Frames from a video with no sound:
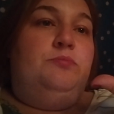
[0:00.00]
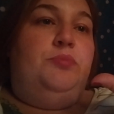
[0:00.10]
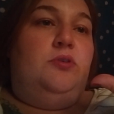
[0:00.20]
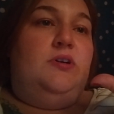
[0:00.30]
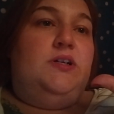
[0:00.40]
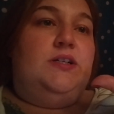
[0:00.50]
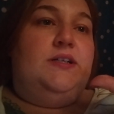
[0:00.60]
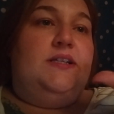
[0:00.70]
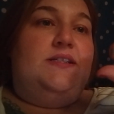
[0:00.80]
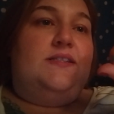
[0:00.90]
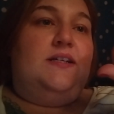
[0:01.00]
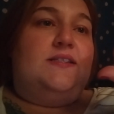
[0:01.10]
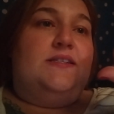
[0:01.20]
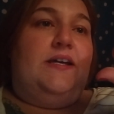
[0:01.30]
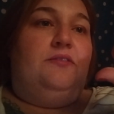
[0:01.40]
But at least
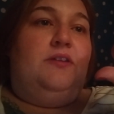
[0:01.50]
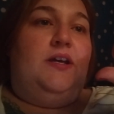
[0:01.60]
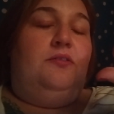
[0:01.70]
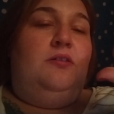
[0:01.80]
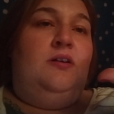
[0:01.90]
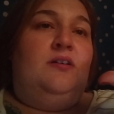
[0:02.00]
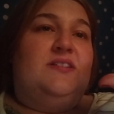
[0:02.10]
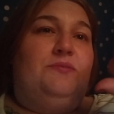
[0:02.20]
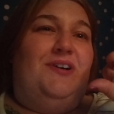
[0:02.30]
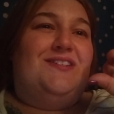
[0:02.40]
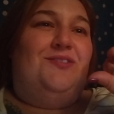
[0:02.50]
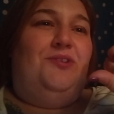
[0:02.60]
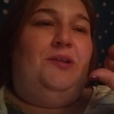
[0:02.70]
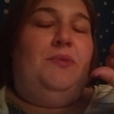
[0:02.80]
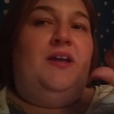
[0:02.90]
that's down now, because that was
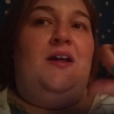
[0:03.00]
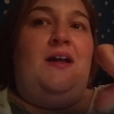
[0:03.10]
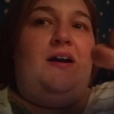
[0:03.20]
annoying me.